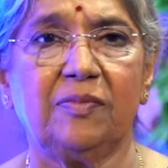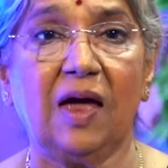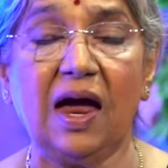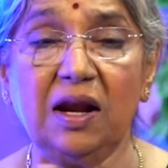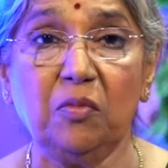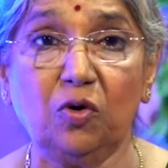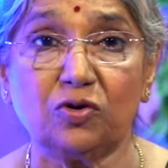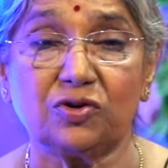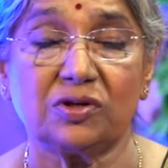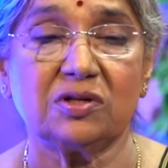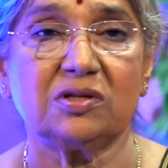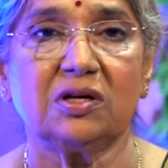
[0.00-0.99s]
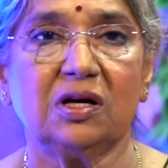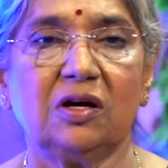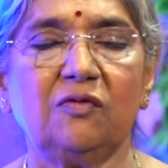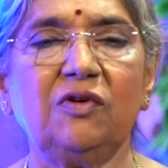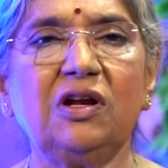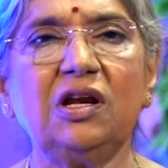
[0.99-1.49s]
and emotions,
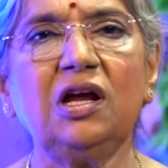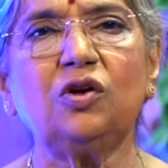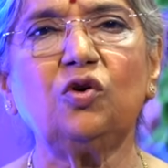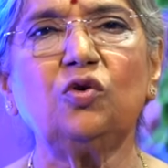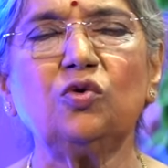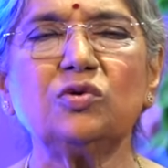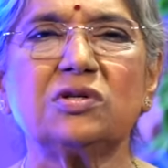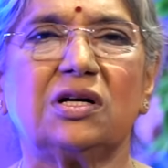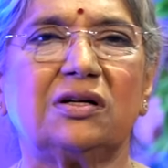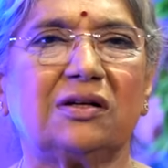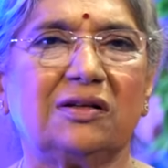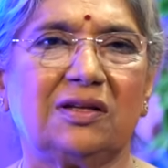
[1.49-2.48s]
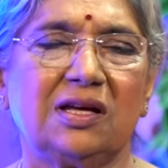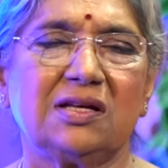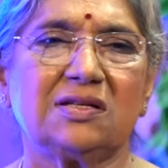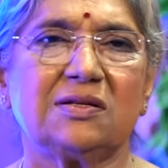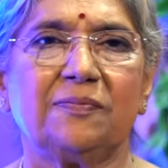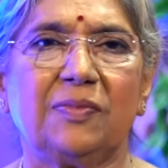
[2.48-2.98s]
we need to do certain
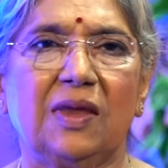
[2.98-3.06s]
things.